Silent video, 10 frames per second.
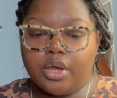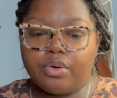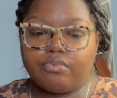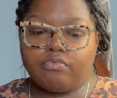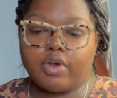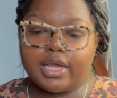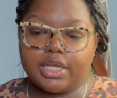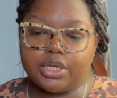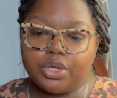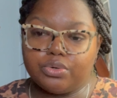
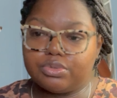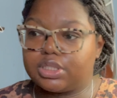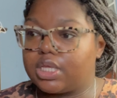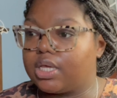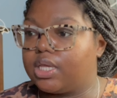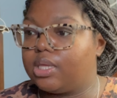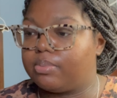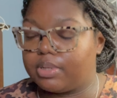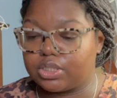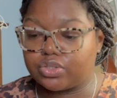writing notes and
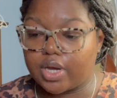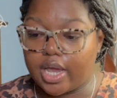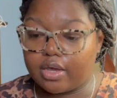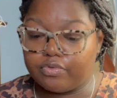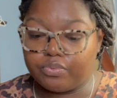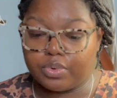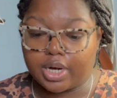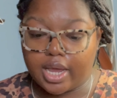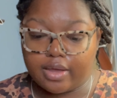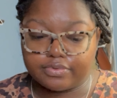keeping track of what I
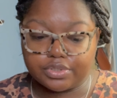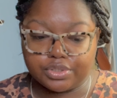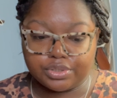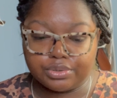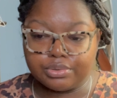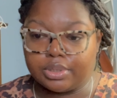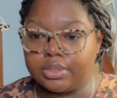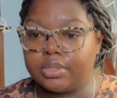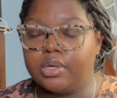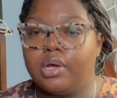have to do and
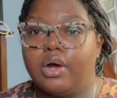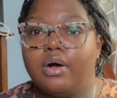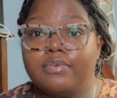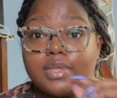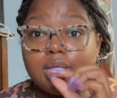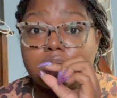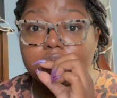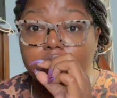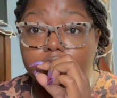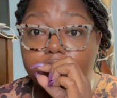all of that kind of
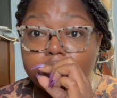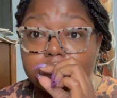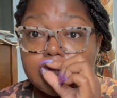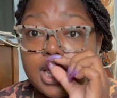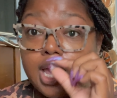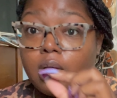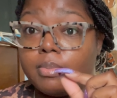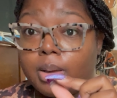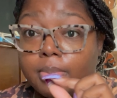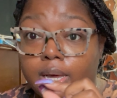stuff. It is how
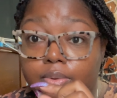my mind